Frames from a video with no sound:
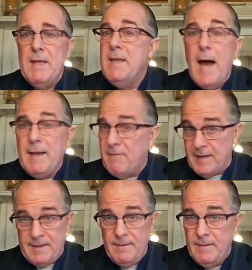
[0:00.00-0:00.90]
None of
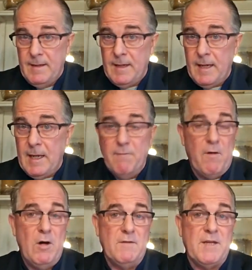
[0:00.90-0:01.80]
it
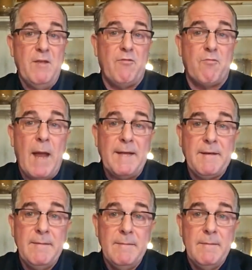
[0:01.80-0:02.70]
involves a
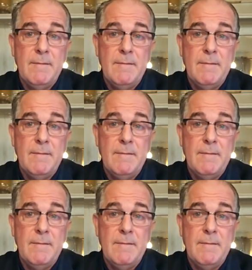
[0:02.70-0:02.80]
threat.